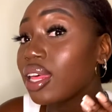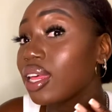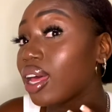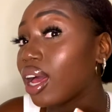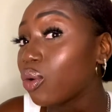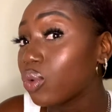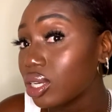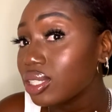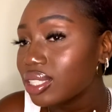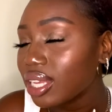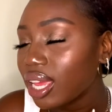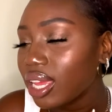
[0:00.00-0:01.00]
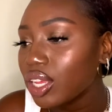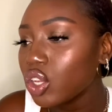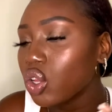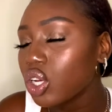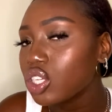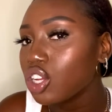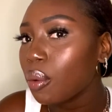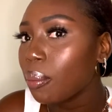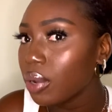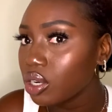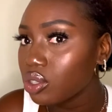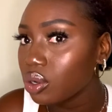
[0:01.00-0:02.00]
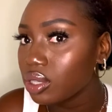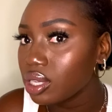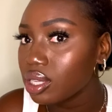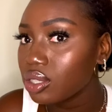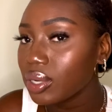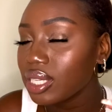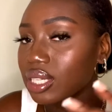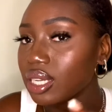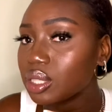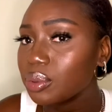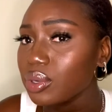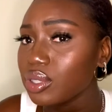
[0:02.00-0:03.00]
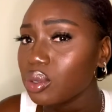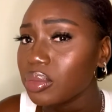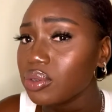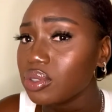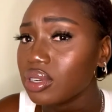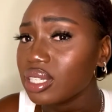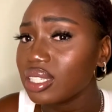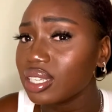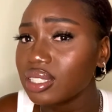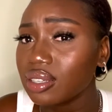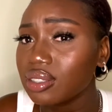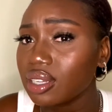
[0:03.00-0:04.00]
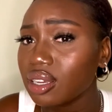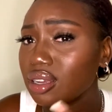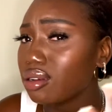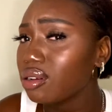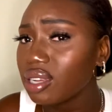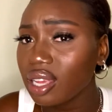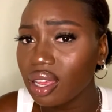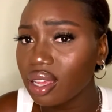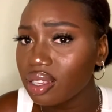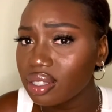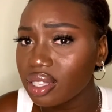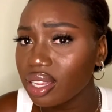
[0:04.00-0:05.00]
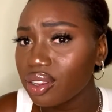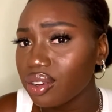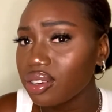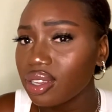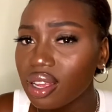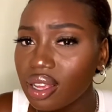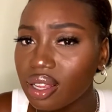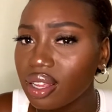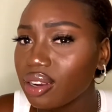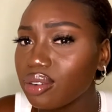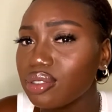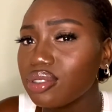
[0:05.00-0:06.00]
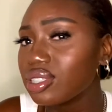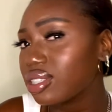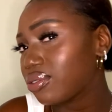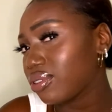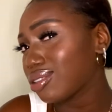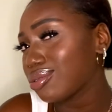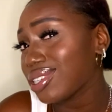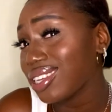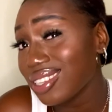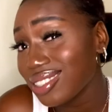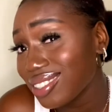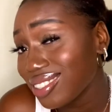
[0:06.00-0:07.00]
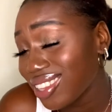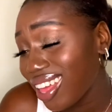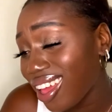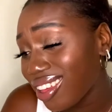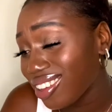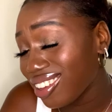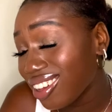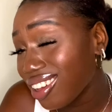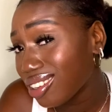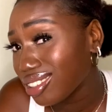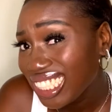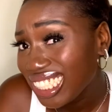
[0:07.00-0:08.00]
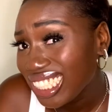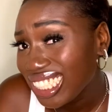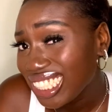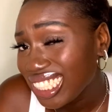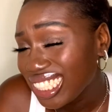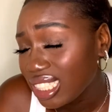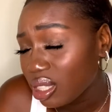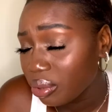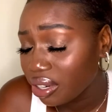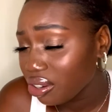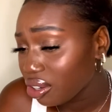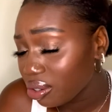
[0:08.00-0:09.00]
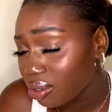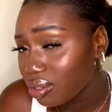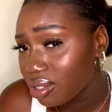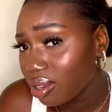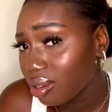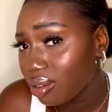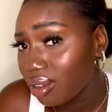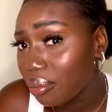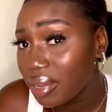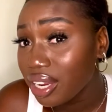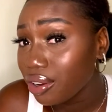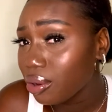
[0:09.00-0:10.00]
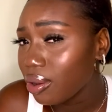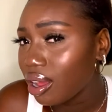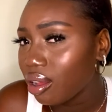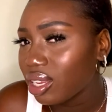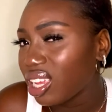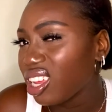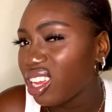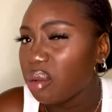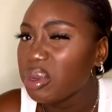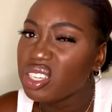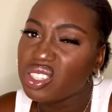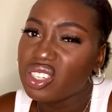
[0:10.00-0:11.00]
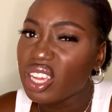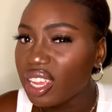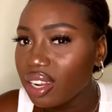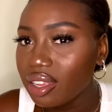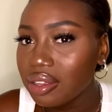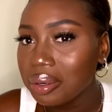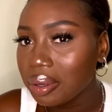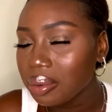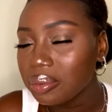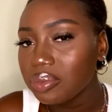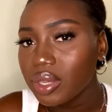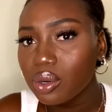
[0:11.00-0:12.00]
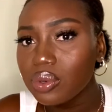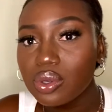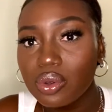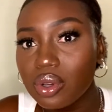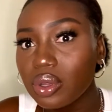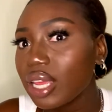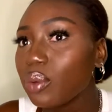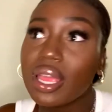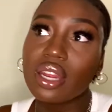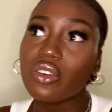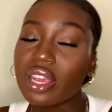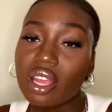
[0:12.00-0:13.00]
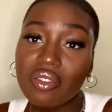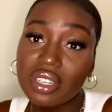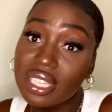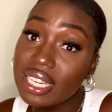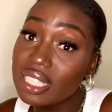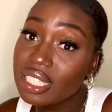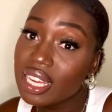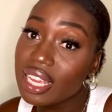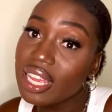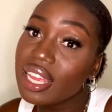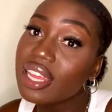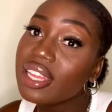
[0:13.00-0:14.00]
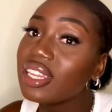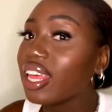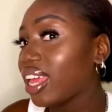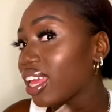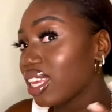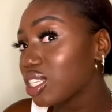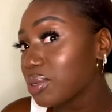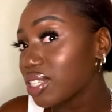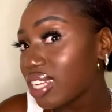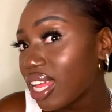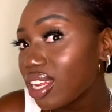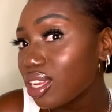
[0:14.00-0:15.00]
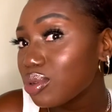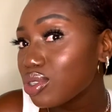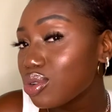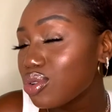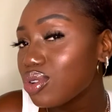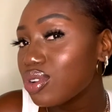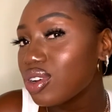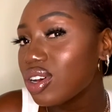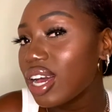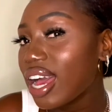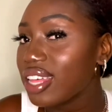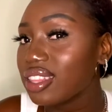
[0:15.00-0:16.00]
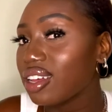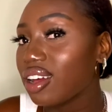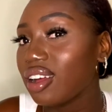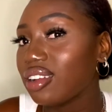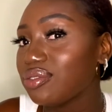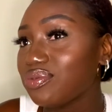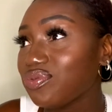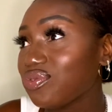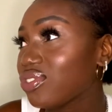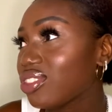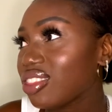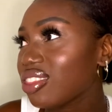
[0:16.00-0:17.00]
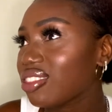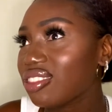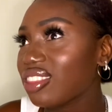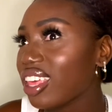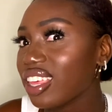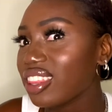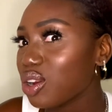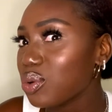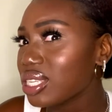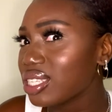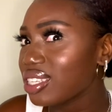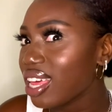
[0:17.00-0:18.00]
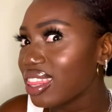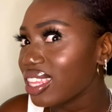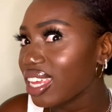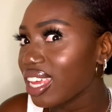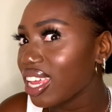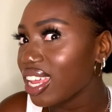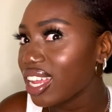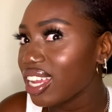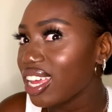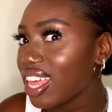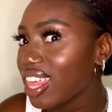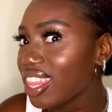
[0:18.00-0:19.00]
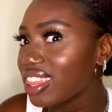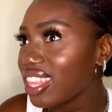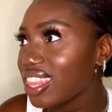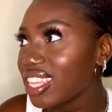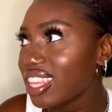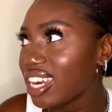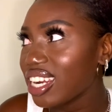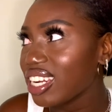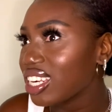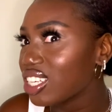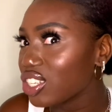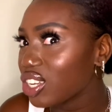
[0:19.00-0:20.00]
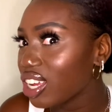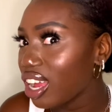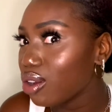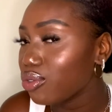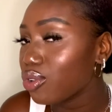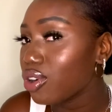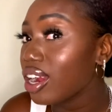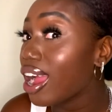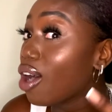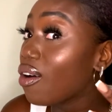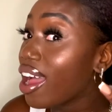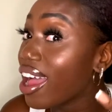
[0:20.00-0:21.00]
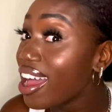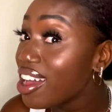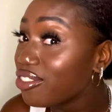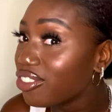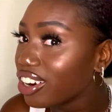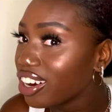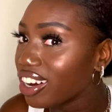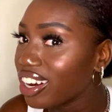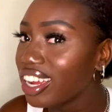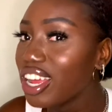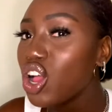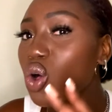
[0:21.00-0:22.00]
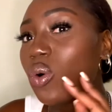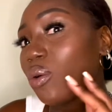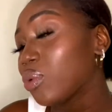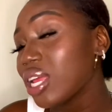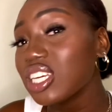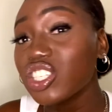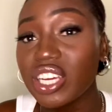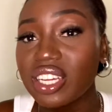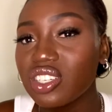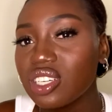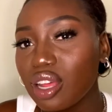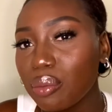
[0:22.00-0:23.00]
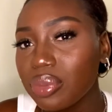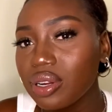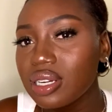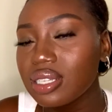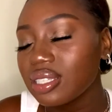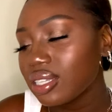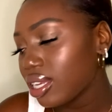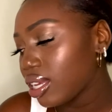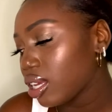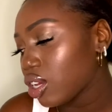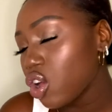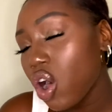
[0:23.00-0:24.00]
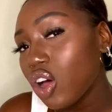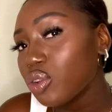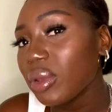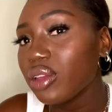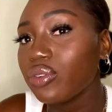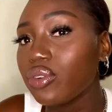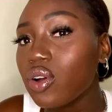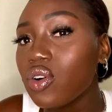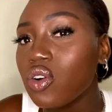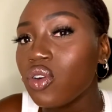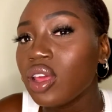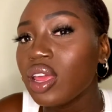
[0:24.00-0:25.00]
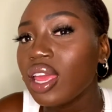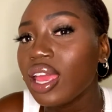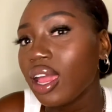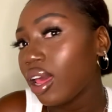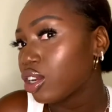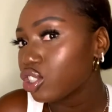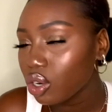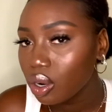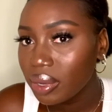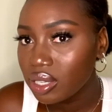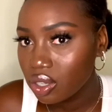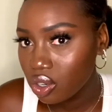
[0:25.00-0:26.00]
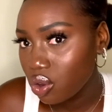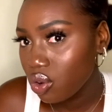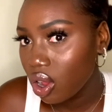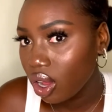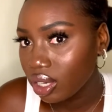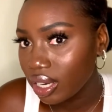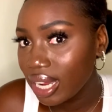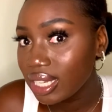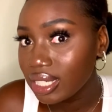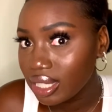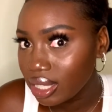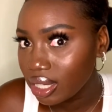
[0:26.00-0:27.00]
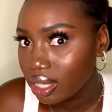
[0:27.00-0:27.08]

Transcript: I will say he looked much older than 26. But when he told me he was 26, I was like, oh, okay, like you're young. I don't usually fuck with niggas that young. Very cute. So I'm gonna hear you out. Like, I'm gonna entertain it, you know. And it was cool. Like, we had great conversation. Like, his personality was cool. I thought like there was nothing that I needed to look out for. However, when we exchanged numbers, he called my phone and it showed up as a no caller ID.